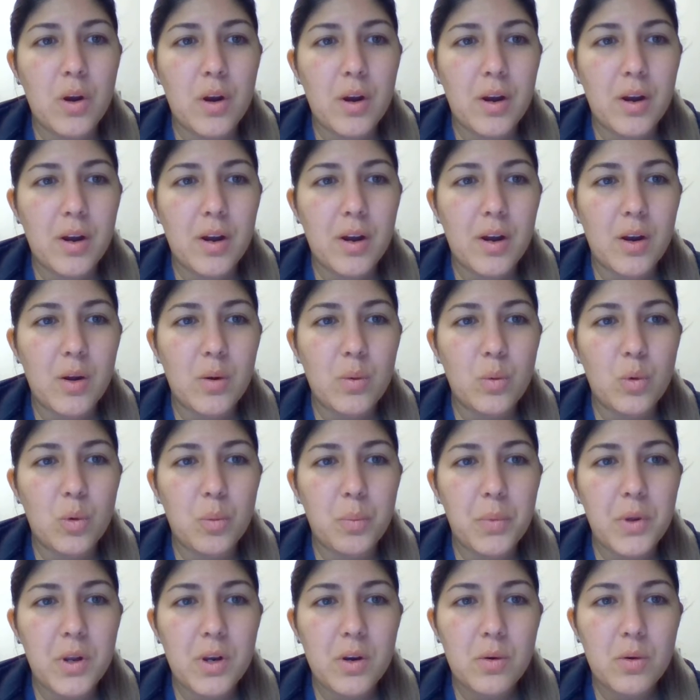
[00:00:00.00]

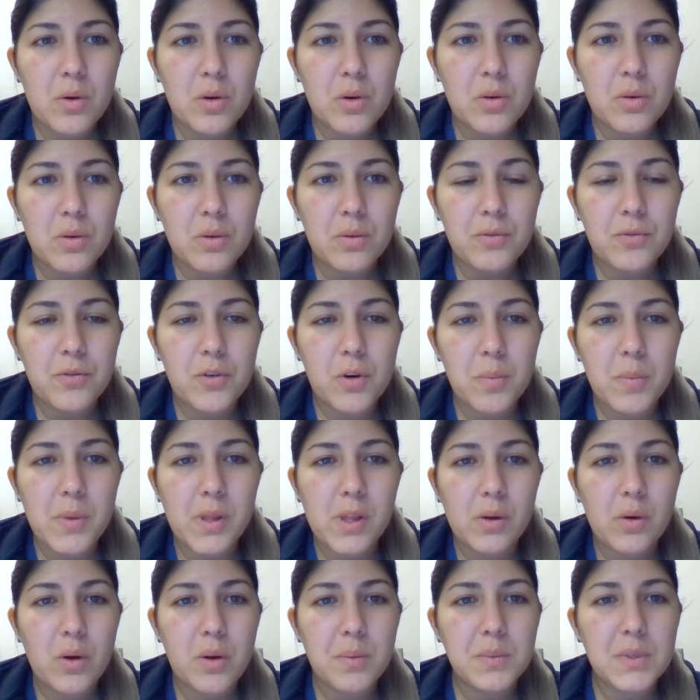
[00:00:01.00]
ropinirole, 4
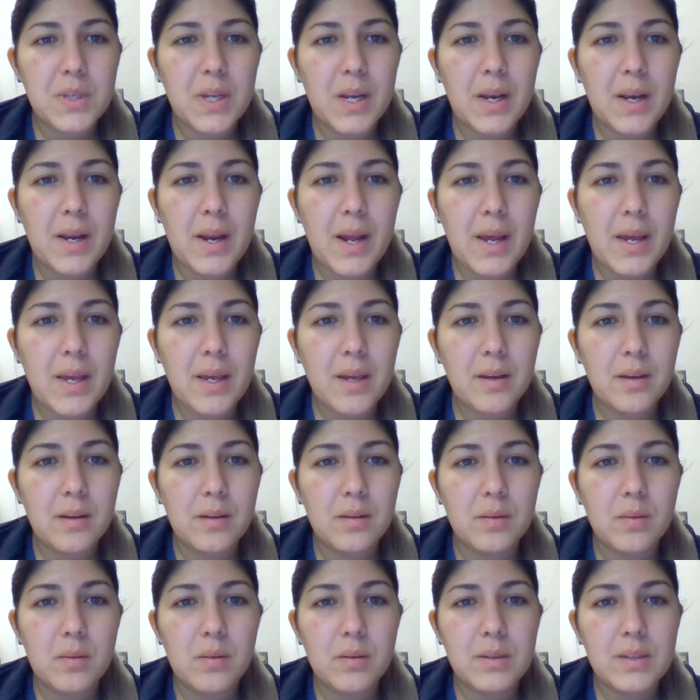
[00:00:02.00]
milligrams at night
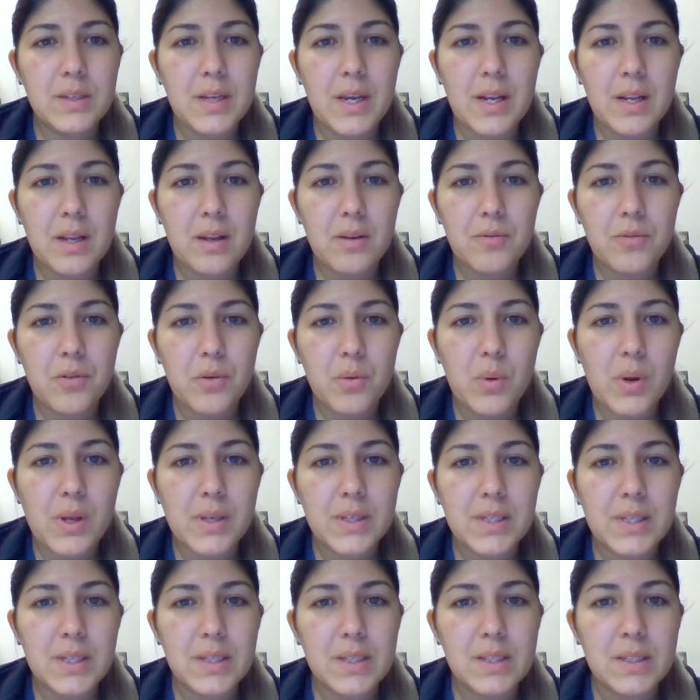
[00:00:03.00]
daily for
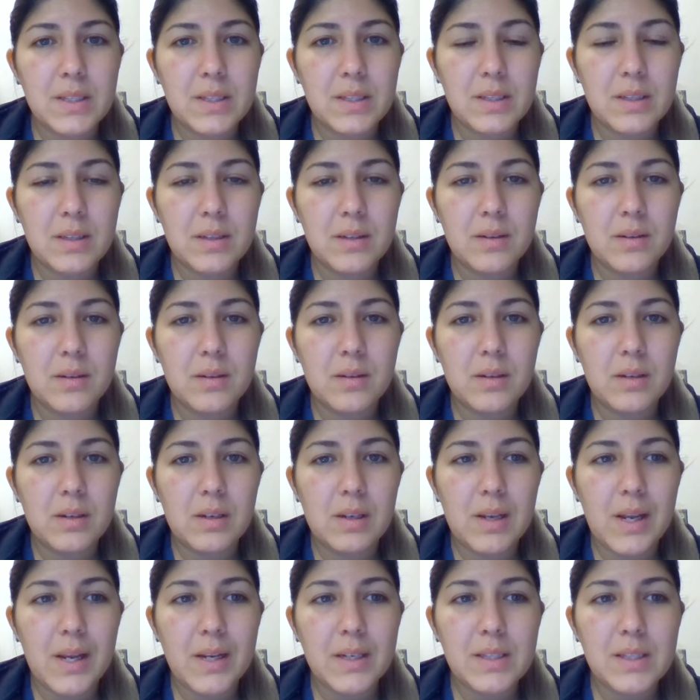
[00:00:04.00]
restless
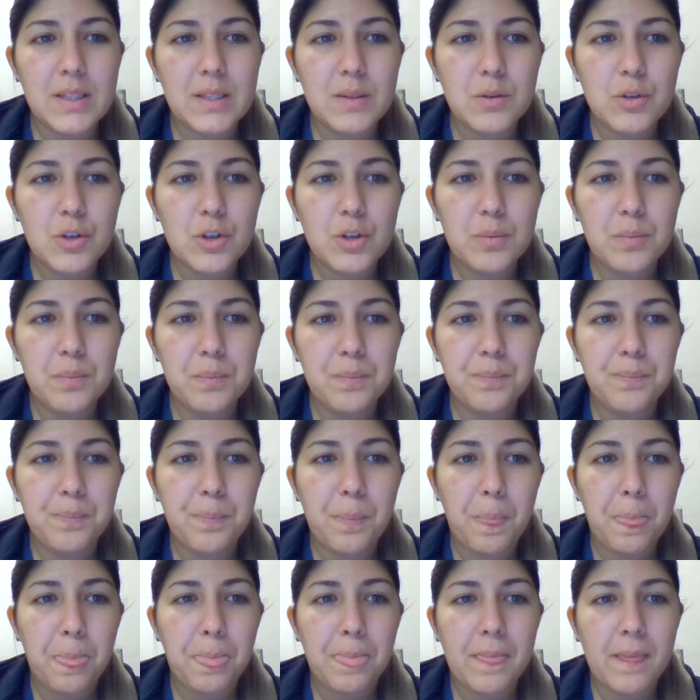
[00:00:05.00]
leg syndrome,
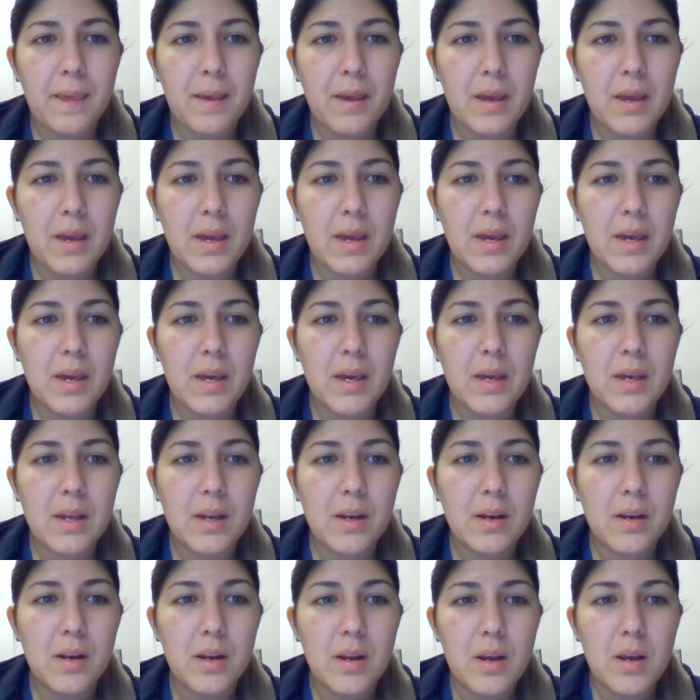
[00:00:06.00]

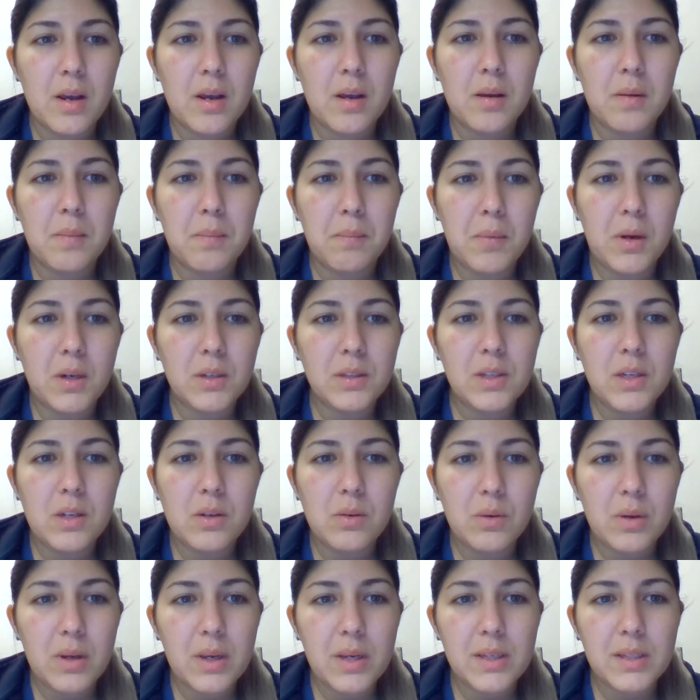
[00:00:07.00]
and
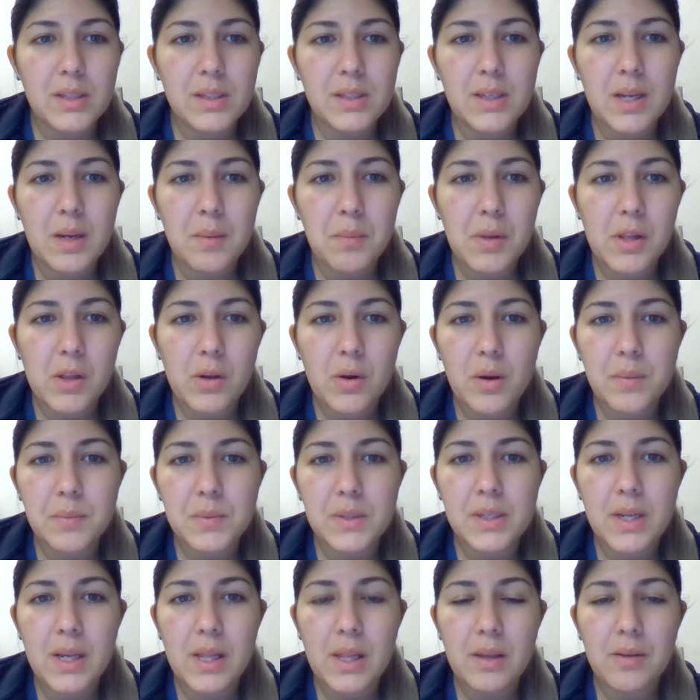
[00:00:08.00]
Montelukast, 10
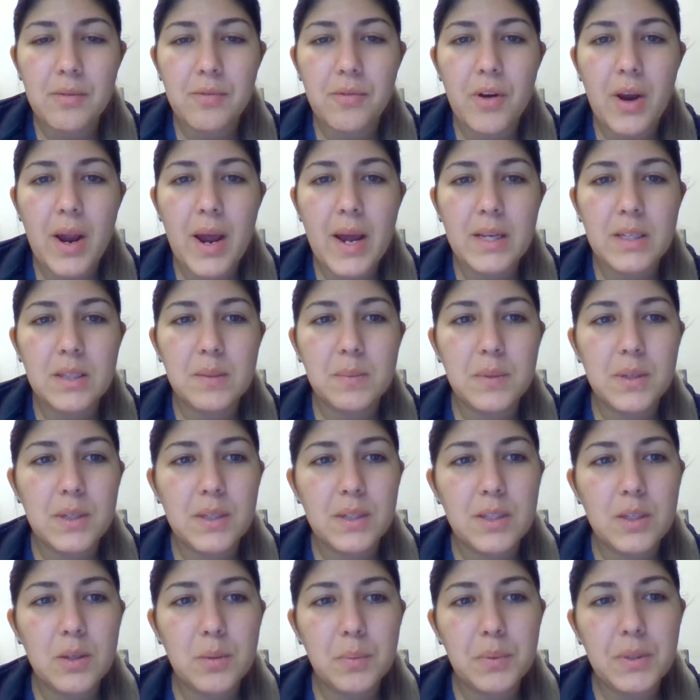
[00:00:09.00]
milligrams daily for asthma,
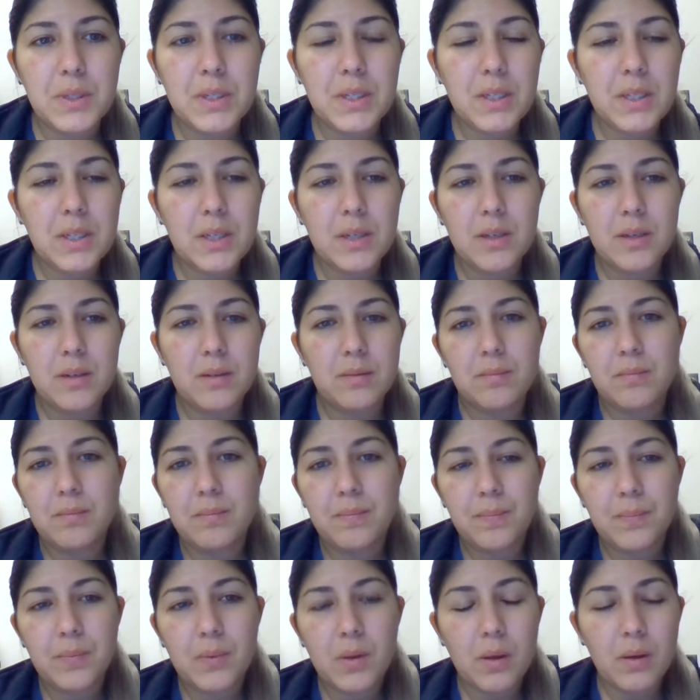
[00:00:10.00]
COPD,
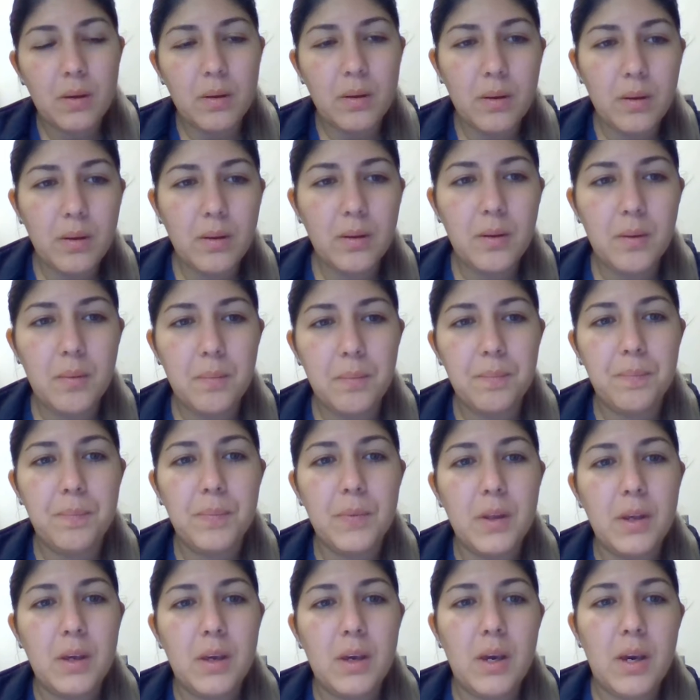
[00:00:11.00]
and
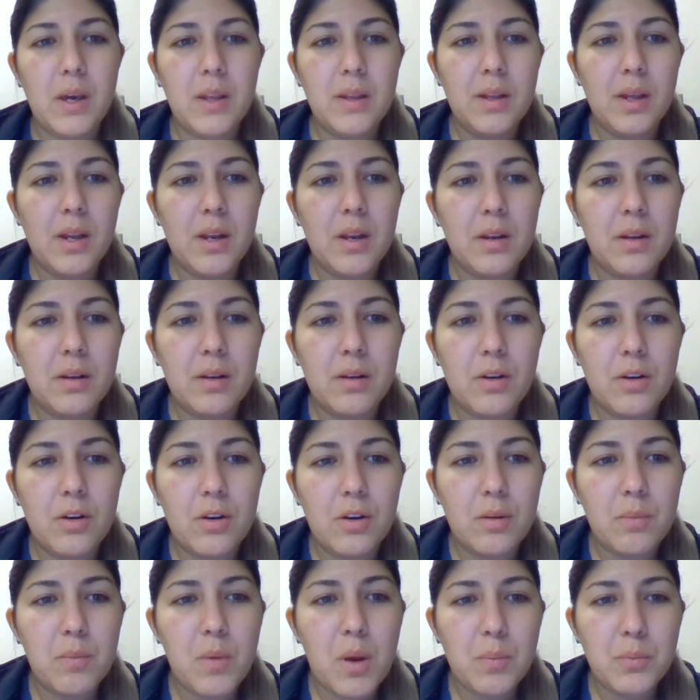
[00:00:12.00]
then her
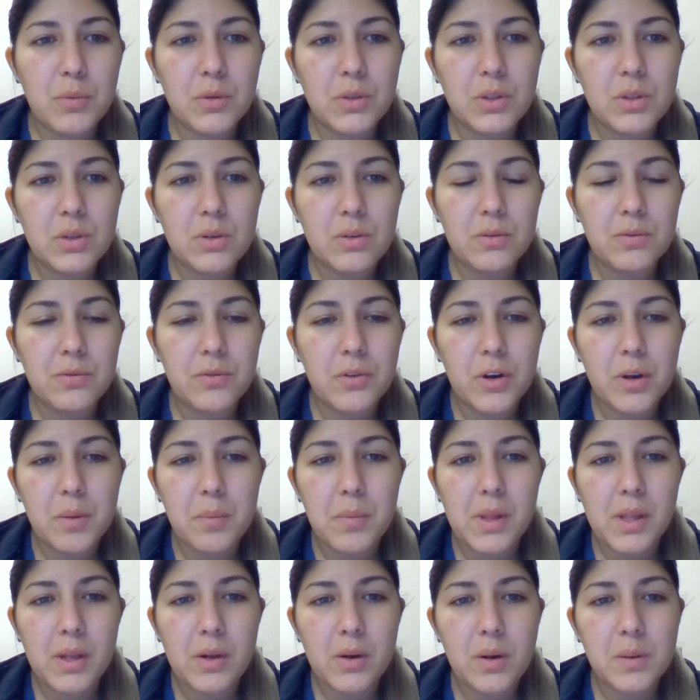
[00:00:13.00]
omeprazole, 40
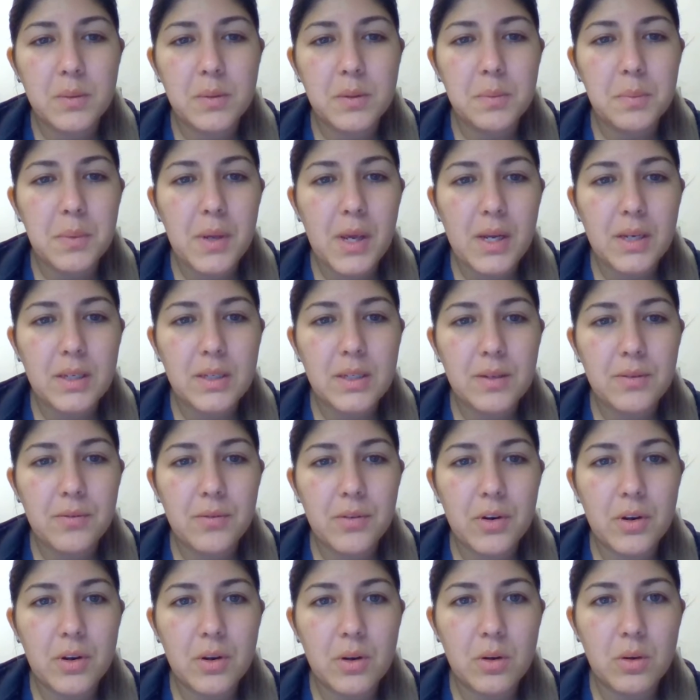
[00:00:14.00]
milligrams BID
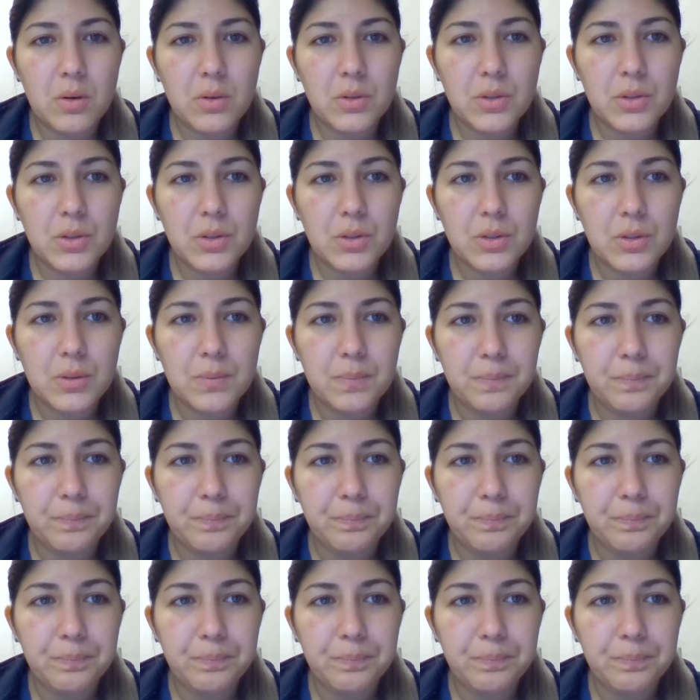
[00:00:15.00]
for her ulcer.